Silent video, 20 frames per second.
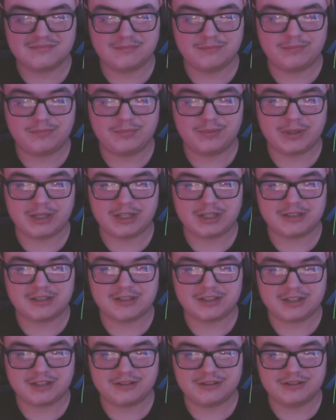Plank
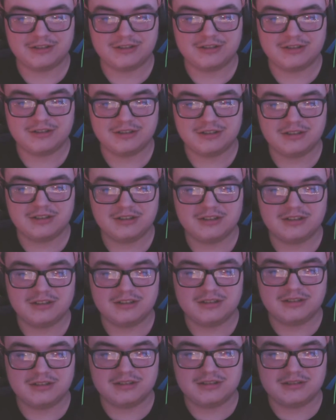challenge. The f
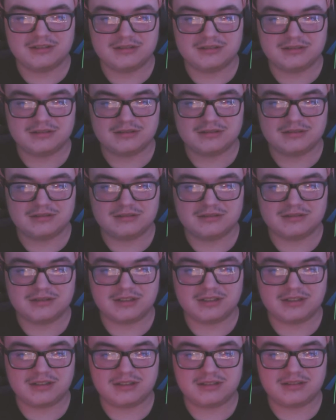
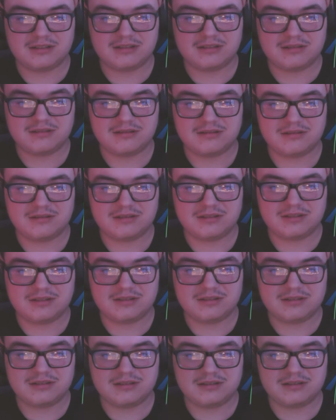what? What?
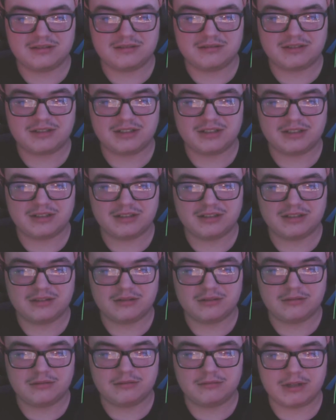Okay. Ooh.
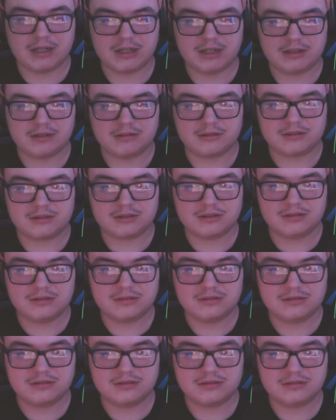Wow, okay. Oh,
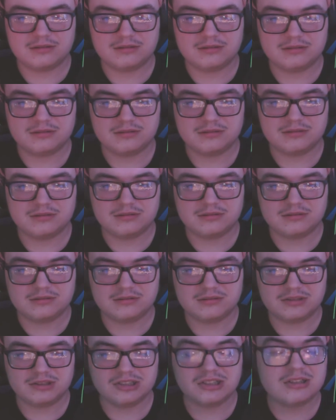hell yeah.
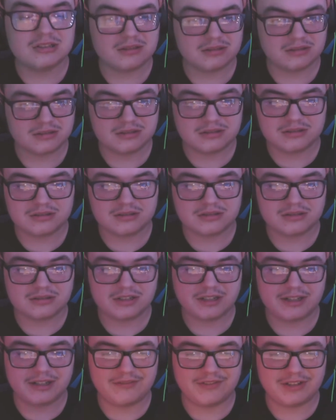Okay,
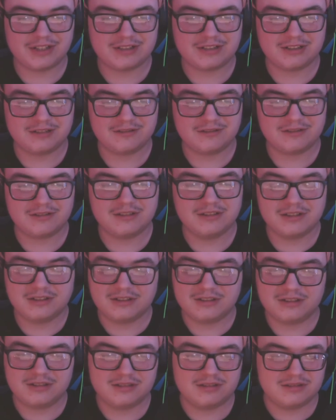I oh, bet yeah. you never...
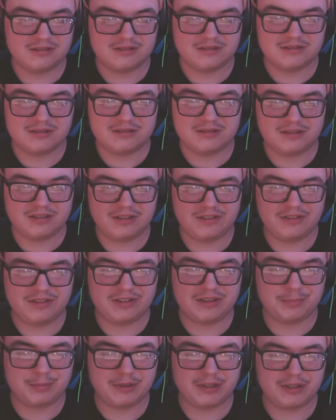Let's go! Is that
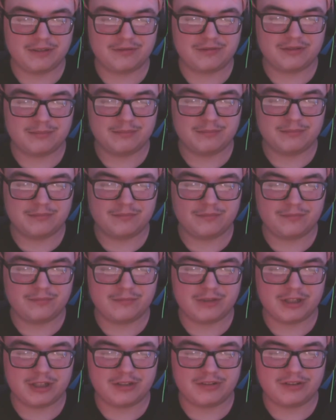the plank from...
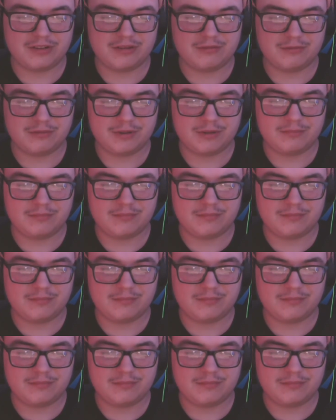Wait, is that the one...